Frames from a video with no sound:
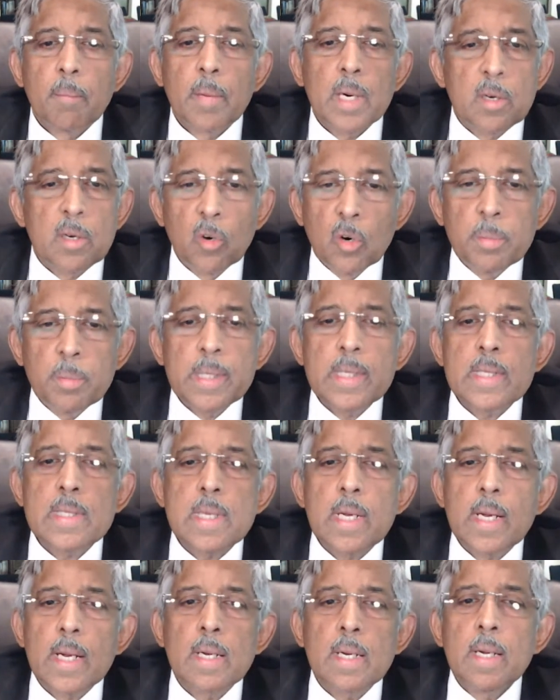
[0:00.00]
But nobody
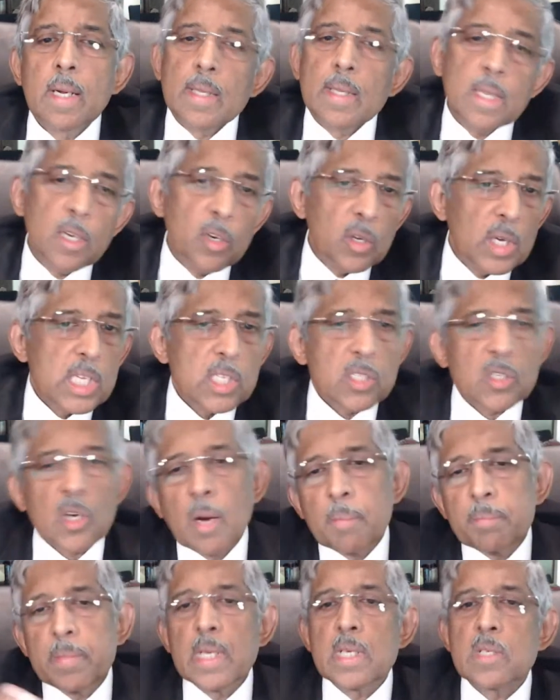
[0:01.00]
said that you can
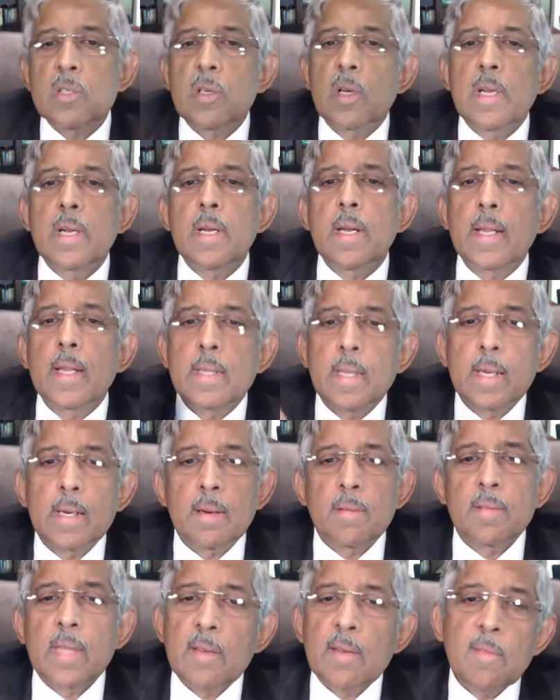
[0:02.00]
stop the insulin and
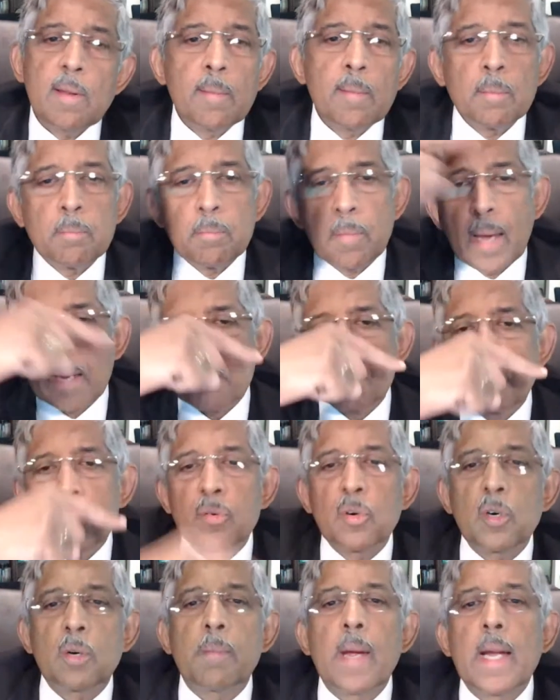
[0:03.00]
then we'll be back
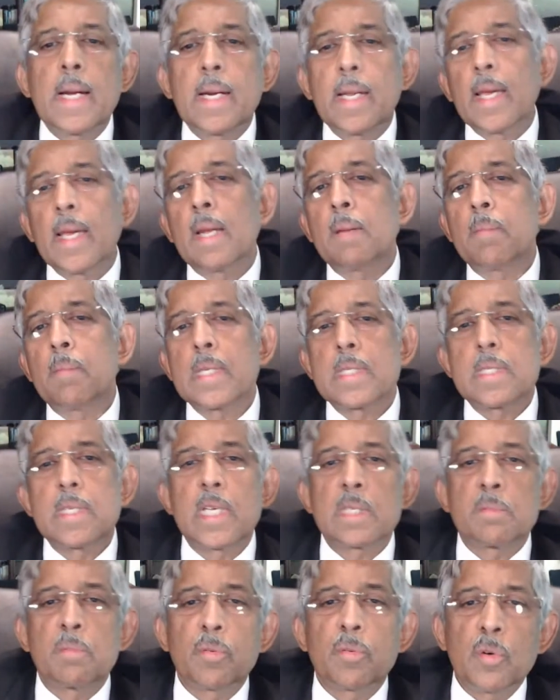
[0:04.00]
before Banting and Best
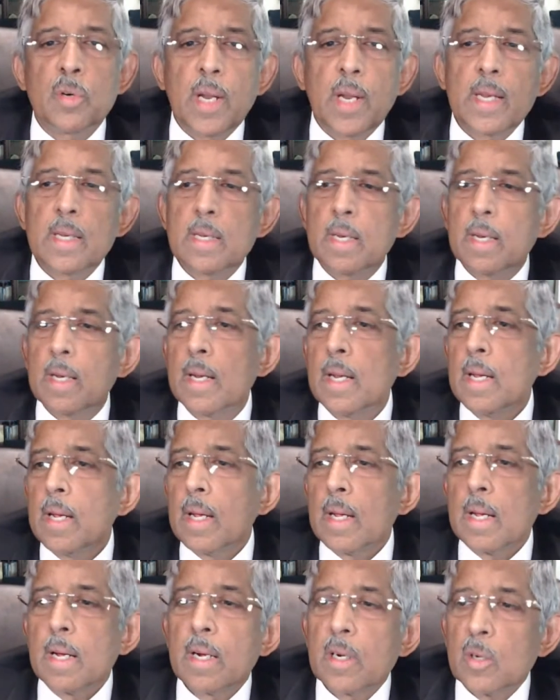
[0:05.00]
days, before
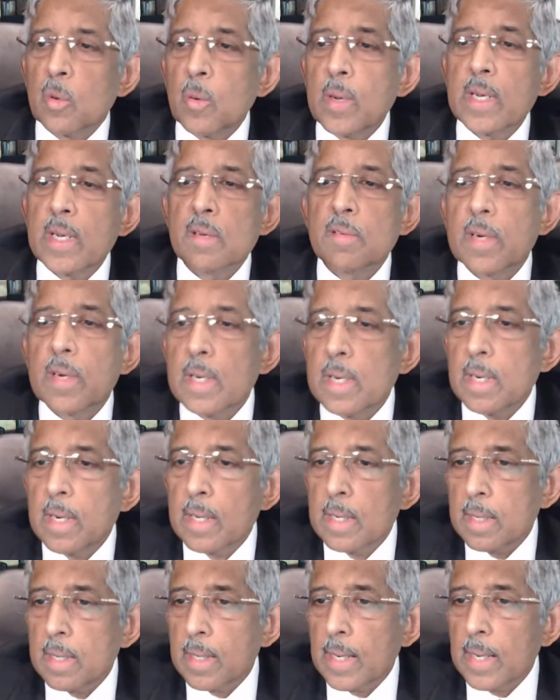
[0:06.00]

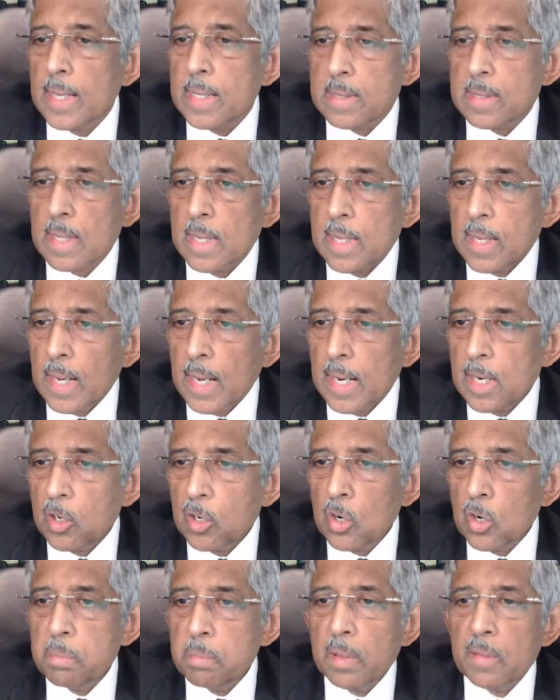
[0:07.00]
21 days.
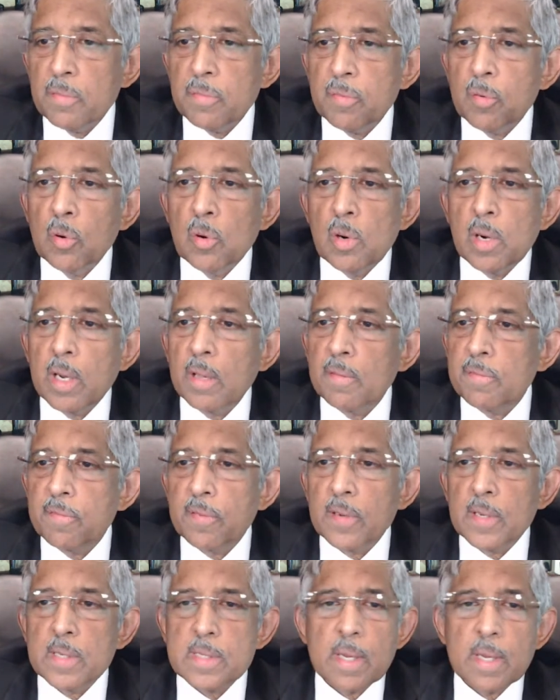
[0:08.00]
And don't be fooled
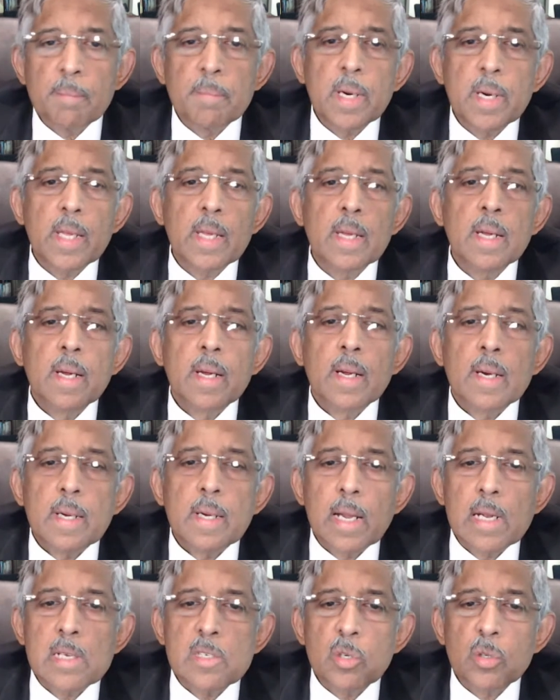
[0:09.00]
if somebody
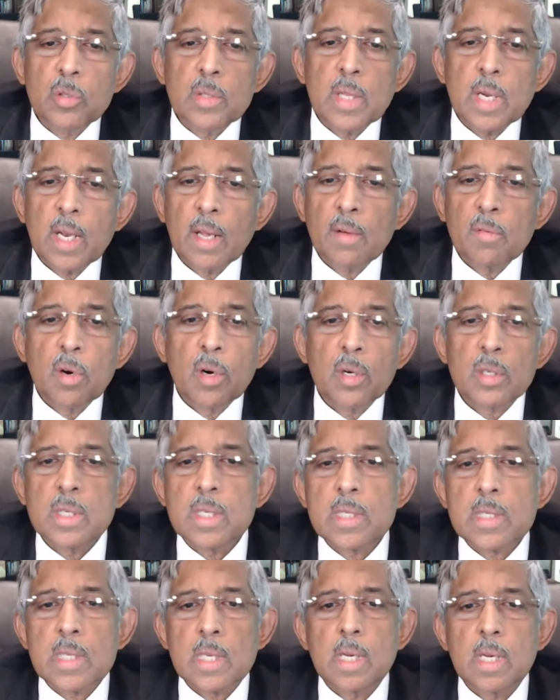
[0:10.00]
tells you that I've
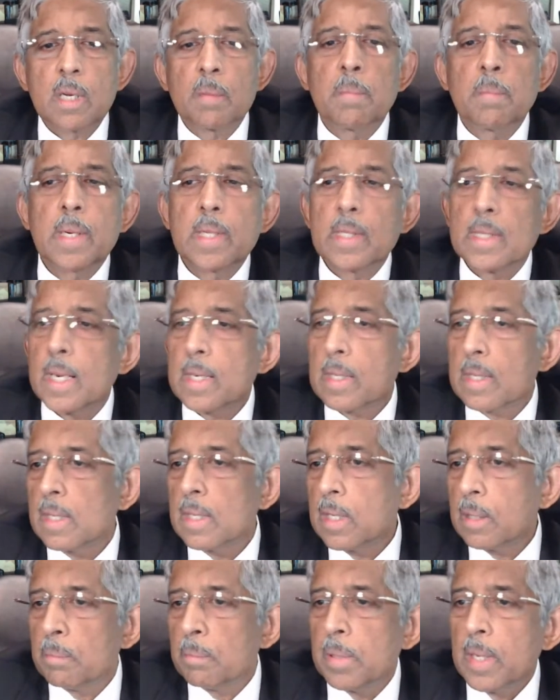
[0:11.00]
got this herb and that
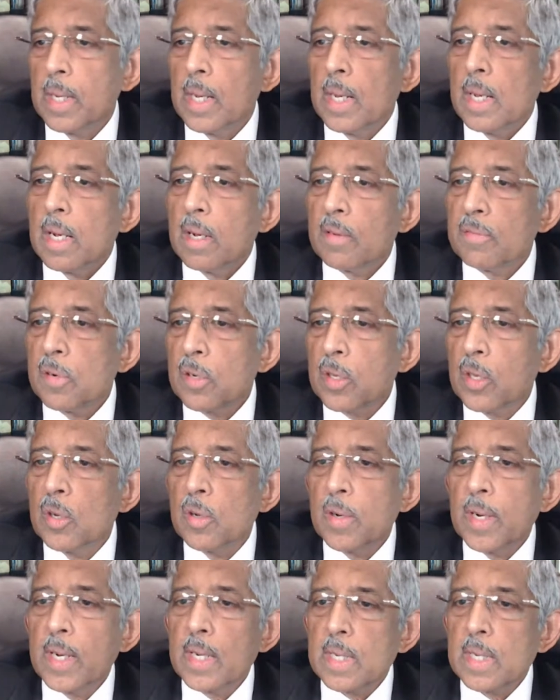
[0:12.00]
herb for
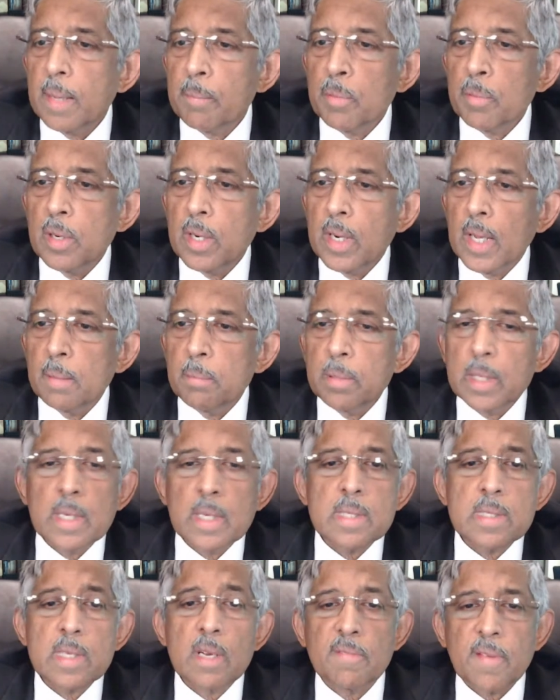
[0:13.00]
curing type 1
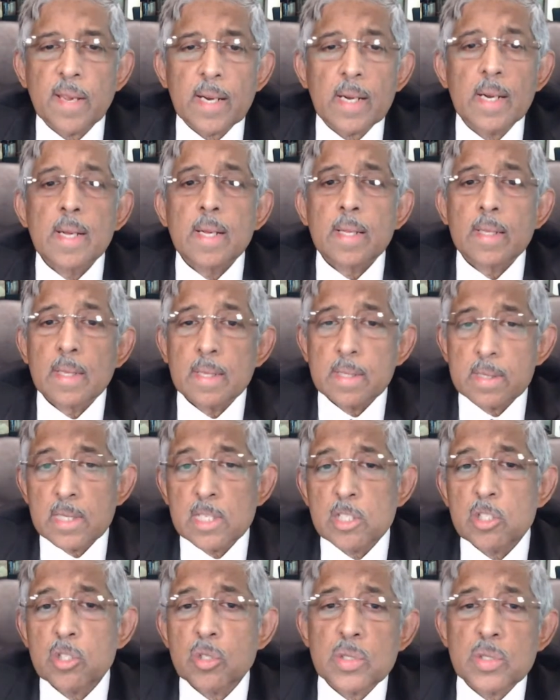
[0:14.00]
diabetes. In fact, the
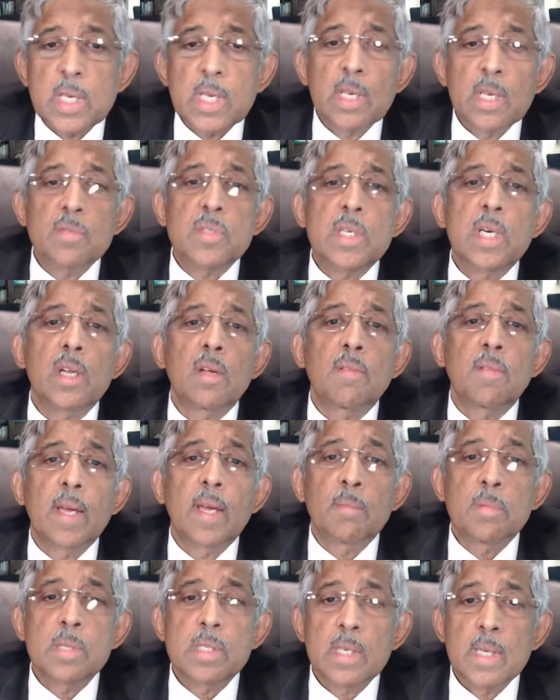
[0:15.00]
Research Society of Study of
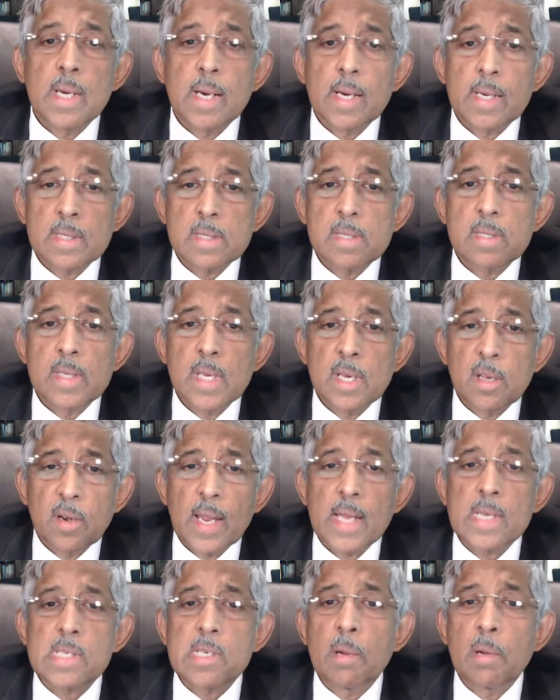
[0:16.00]
Diabetes in the RSSDI, a
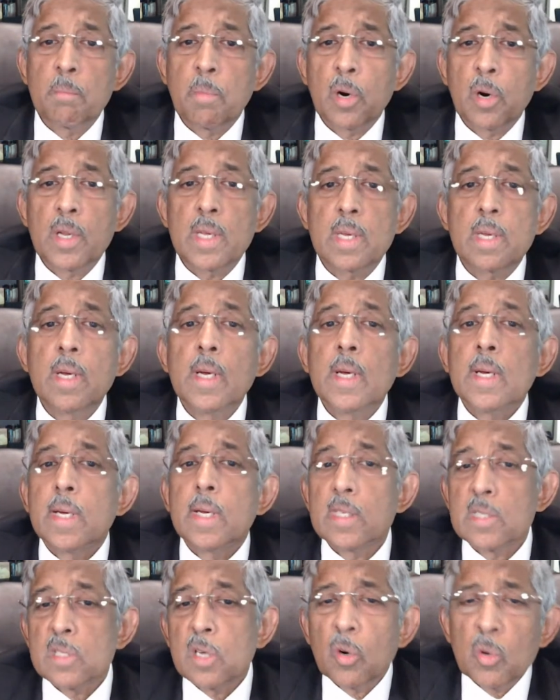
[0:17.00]
national body,
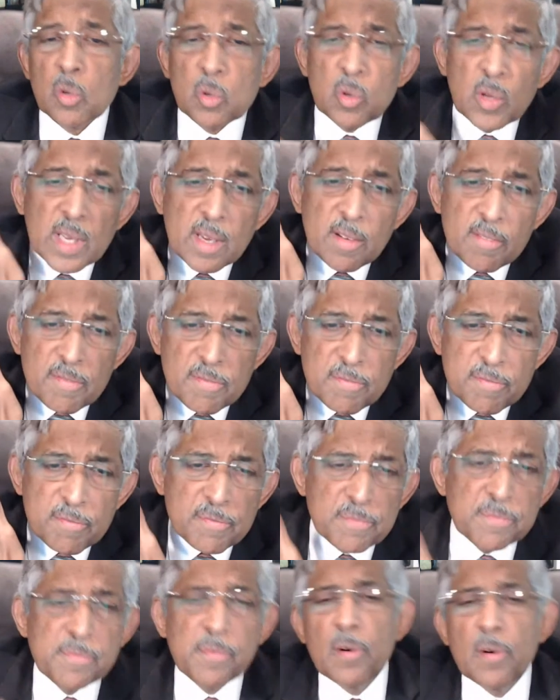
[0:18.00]
is now doing a
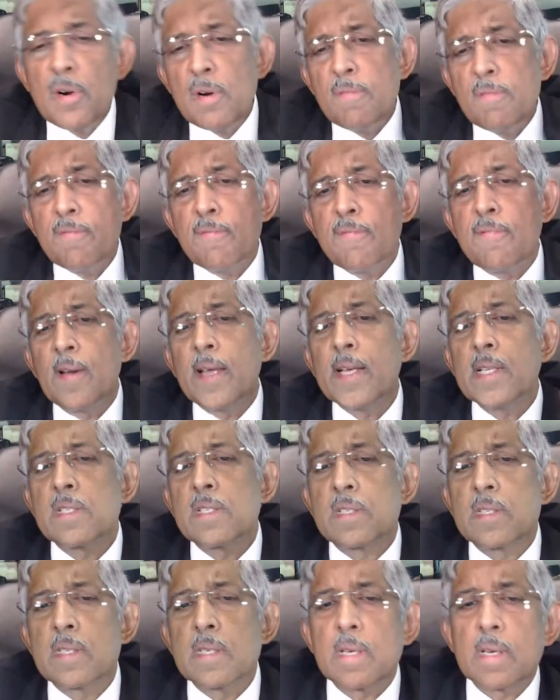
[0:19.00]

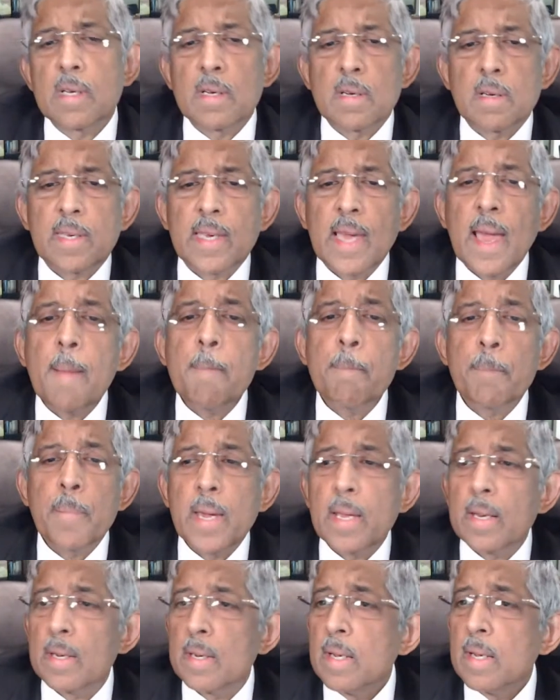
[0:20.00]
full-fledged
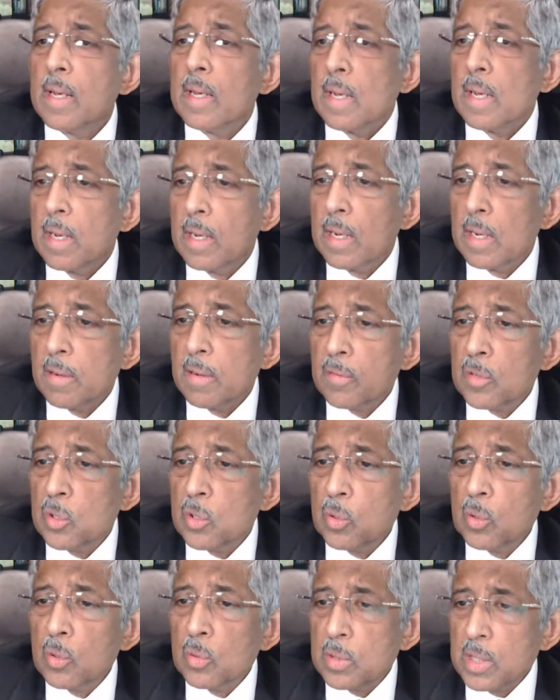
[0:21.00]
campaign
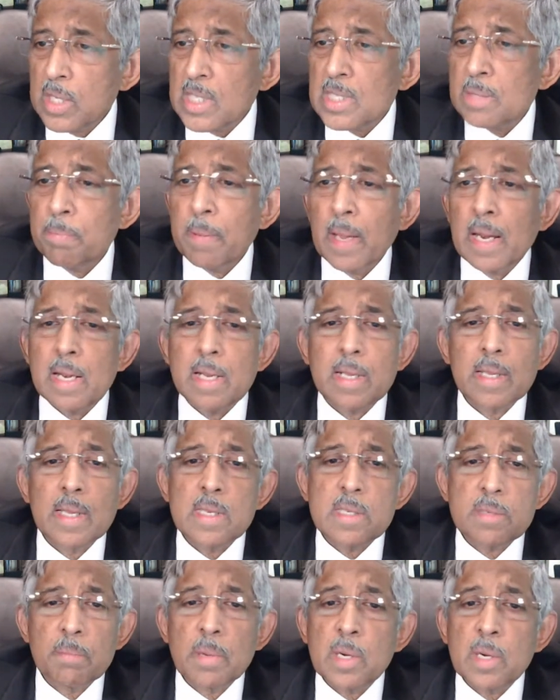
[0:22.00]
to dispel
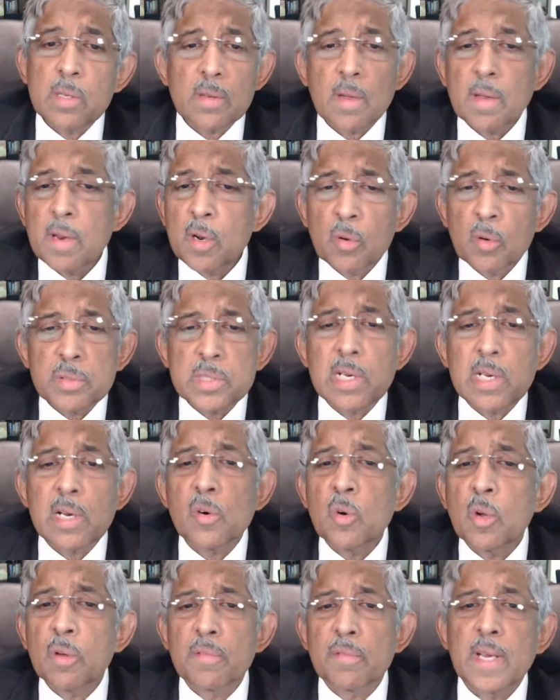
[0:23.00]
these, because I know
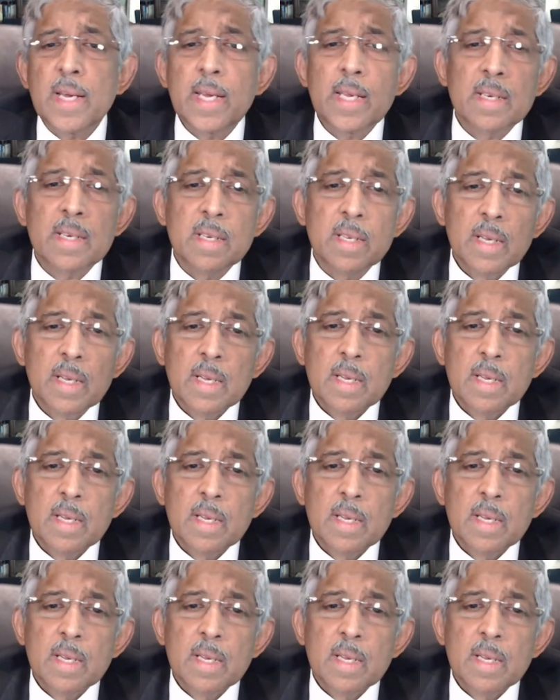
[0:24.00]
children have died.